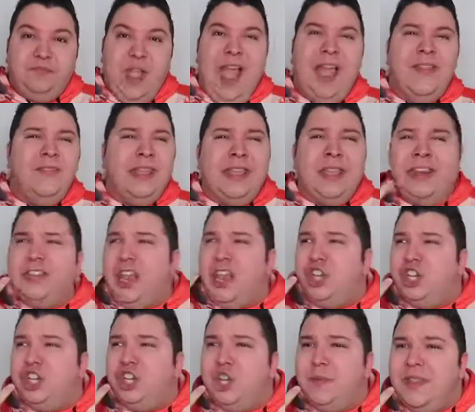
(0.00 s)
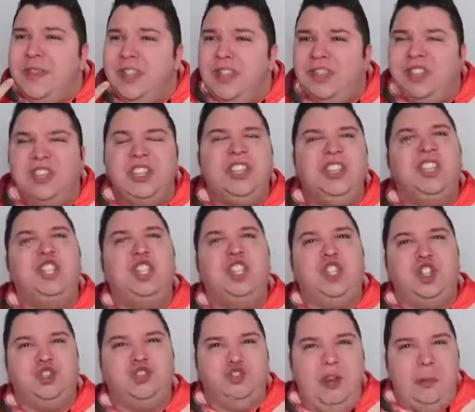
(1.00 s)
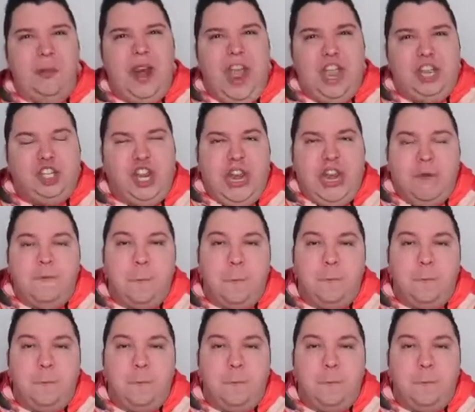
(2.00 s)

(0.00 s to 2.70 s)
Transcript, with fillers: I'm gonna get done shooting this. This is discrimination.